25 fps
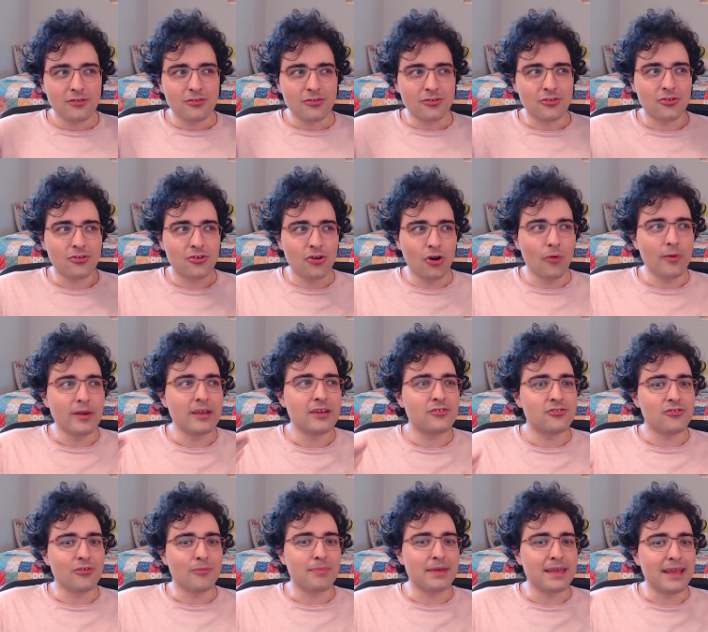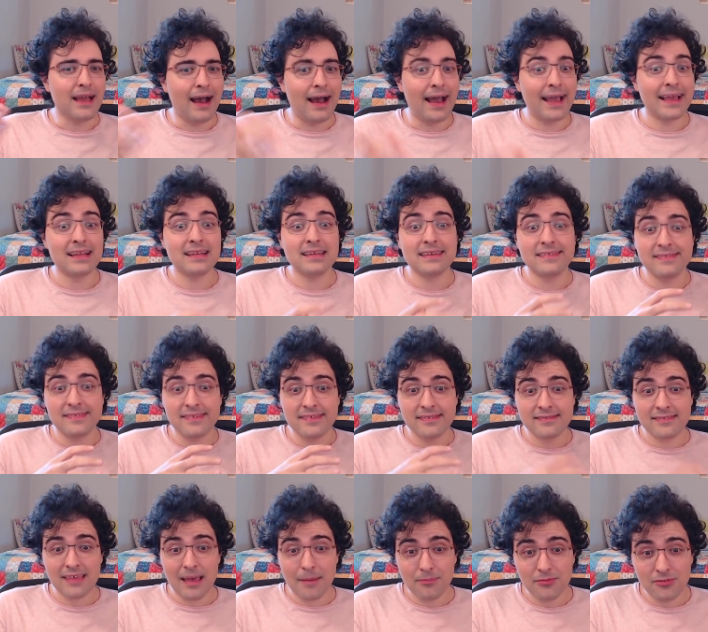going to be highly
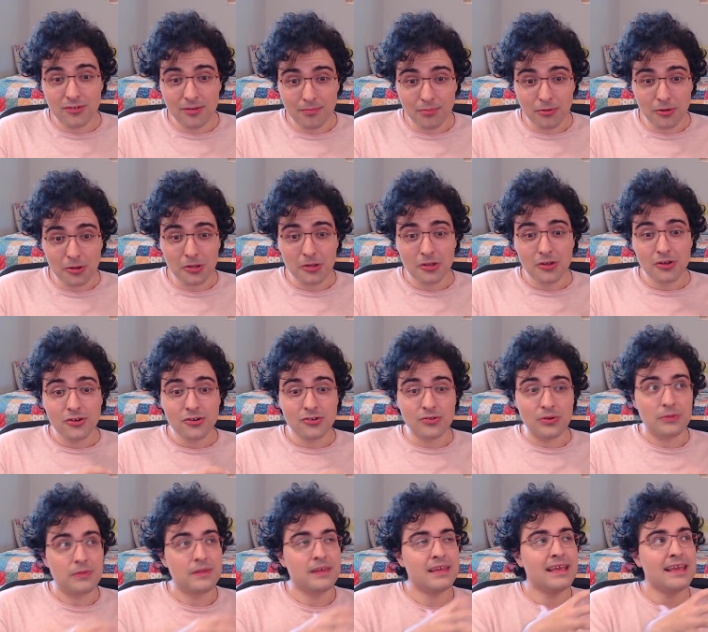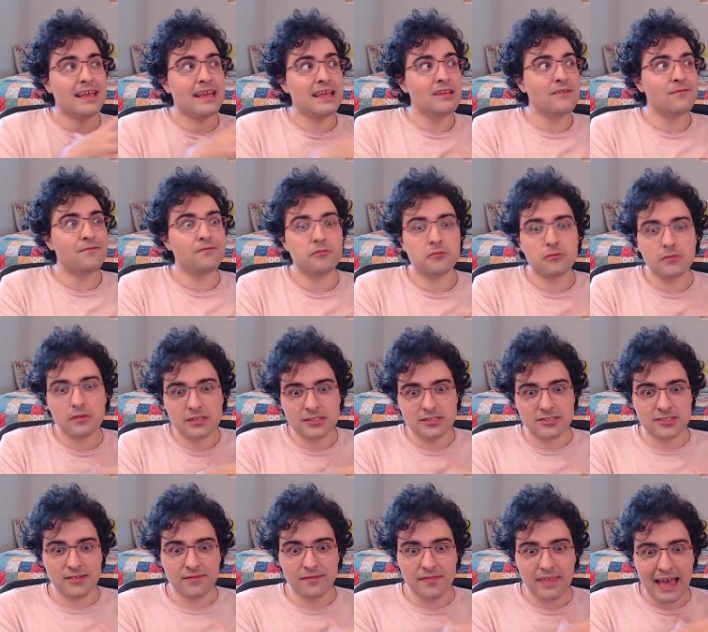susceptible to the
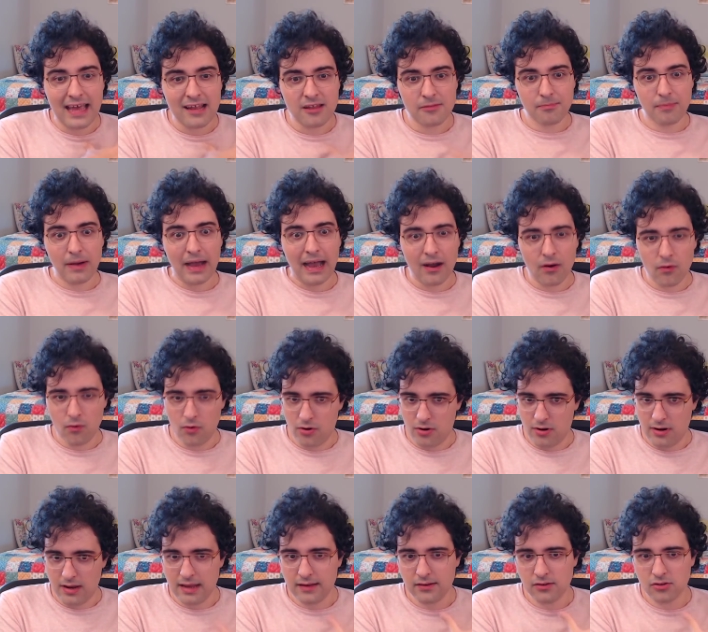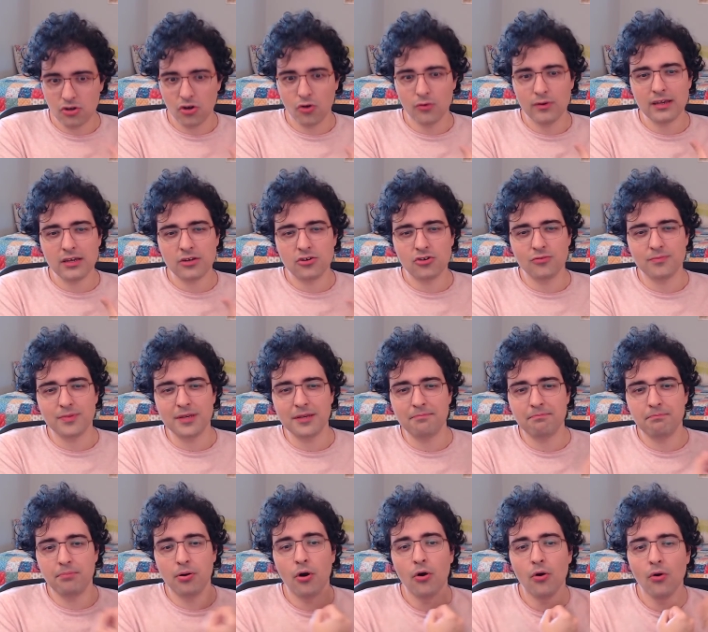influence of that power, and going to be
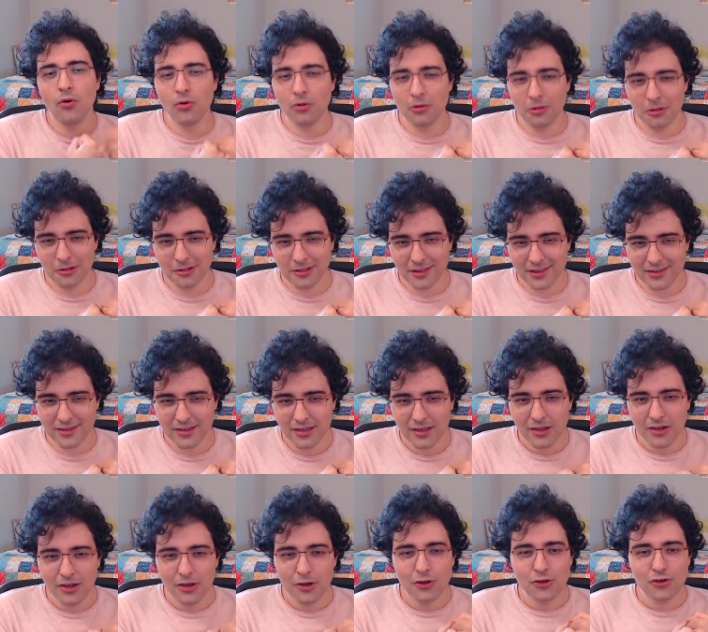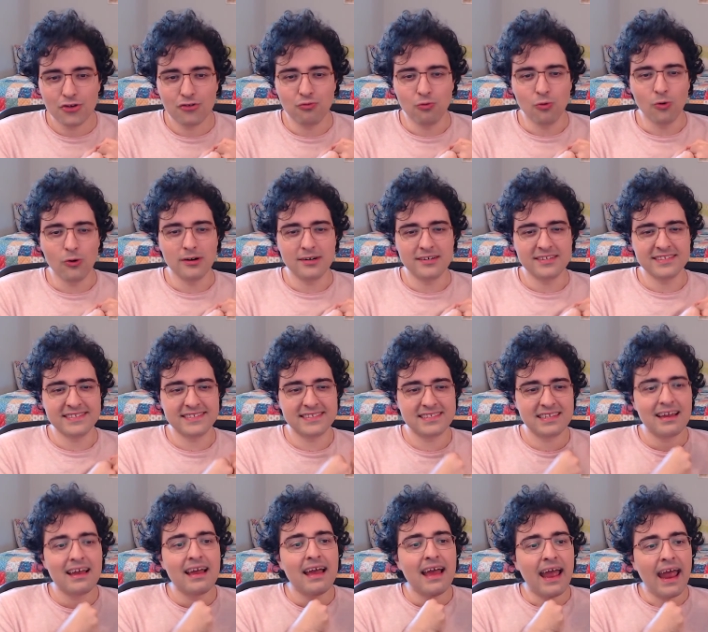pulled towards
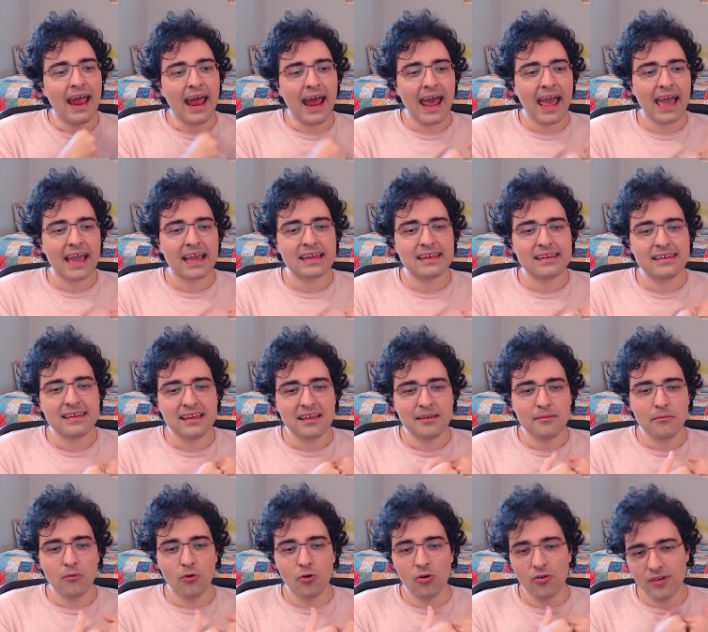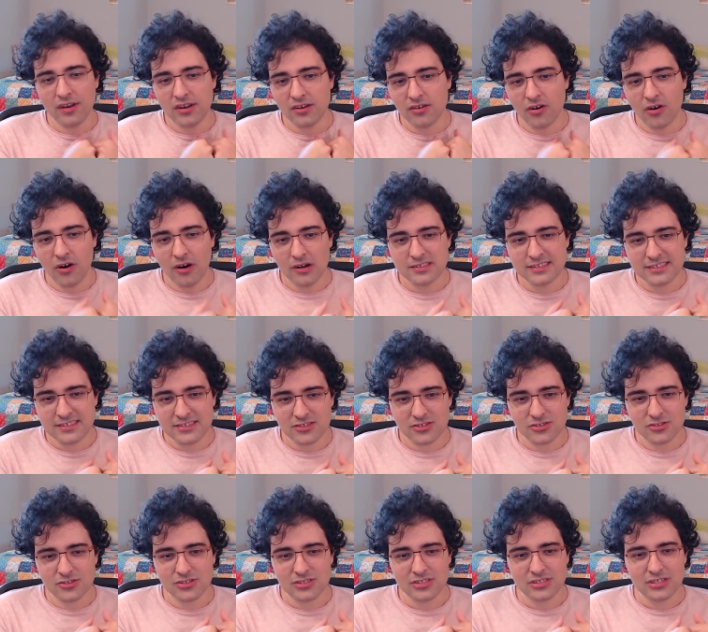acting more in
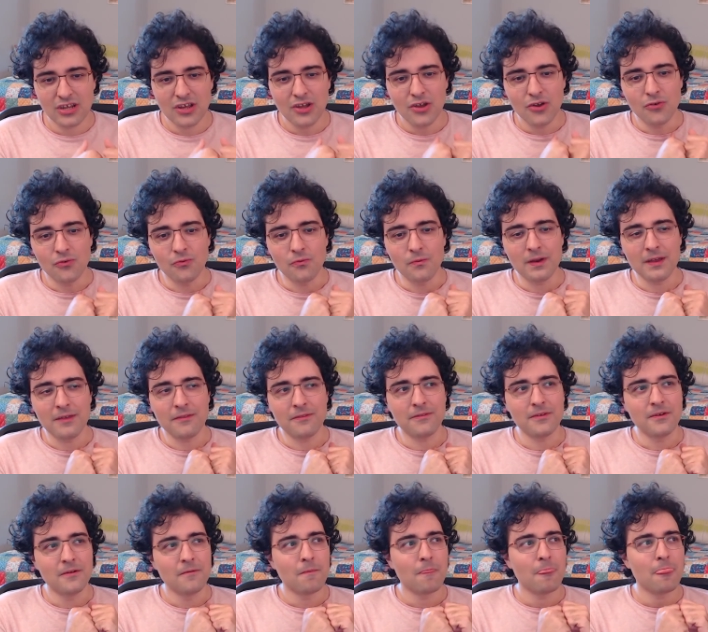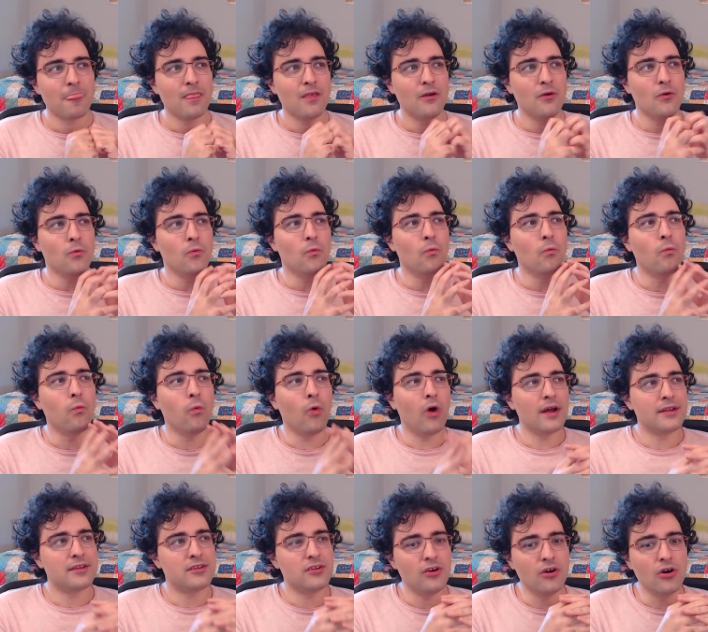concert with
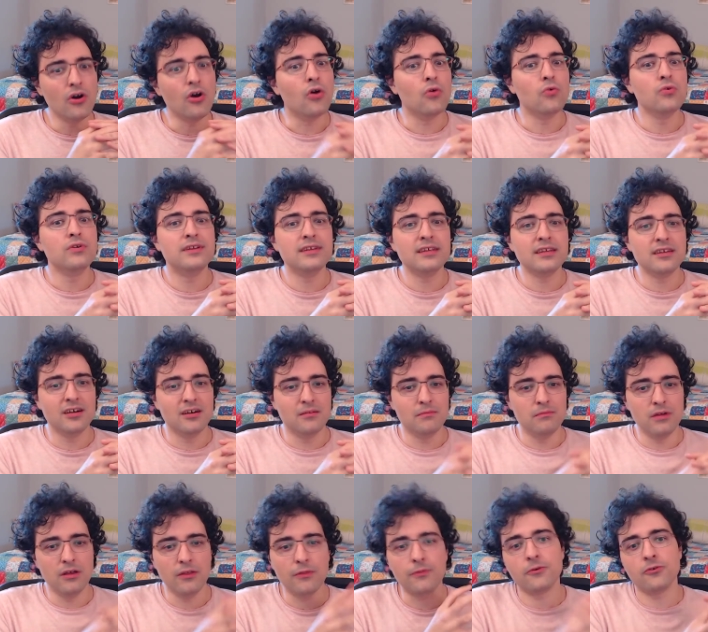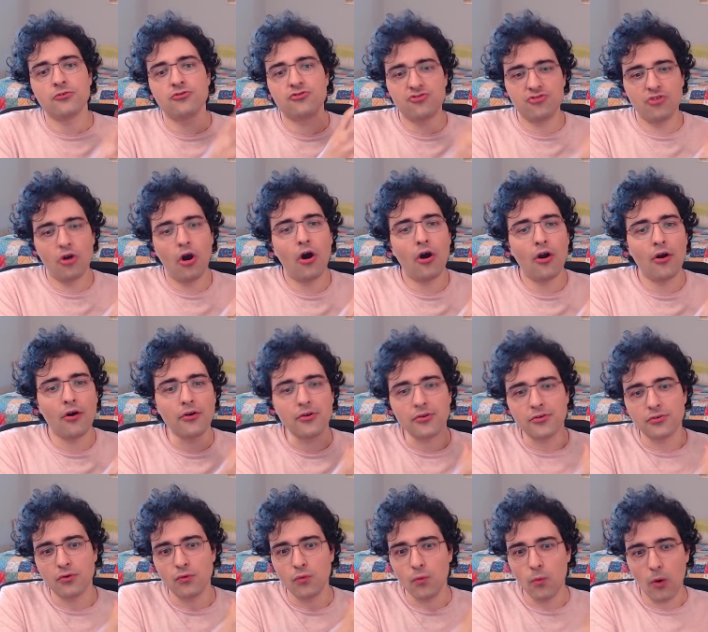what Odium the
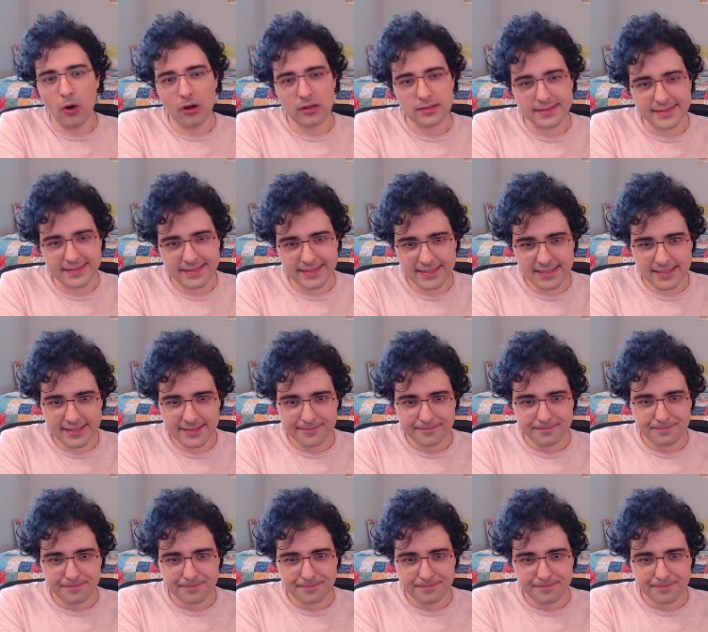Shard wants,